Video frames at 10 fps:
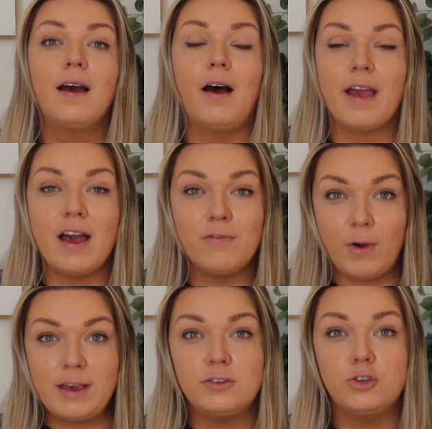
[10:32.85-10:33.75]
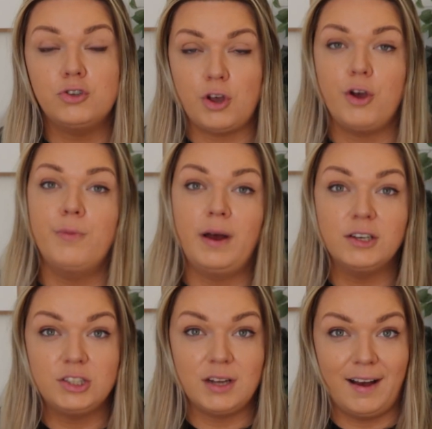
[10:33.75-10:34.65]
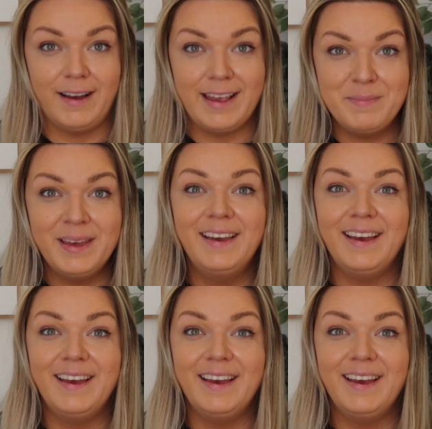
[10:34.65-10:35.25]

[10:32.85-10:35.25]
I have wasted so much time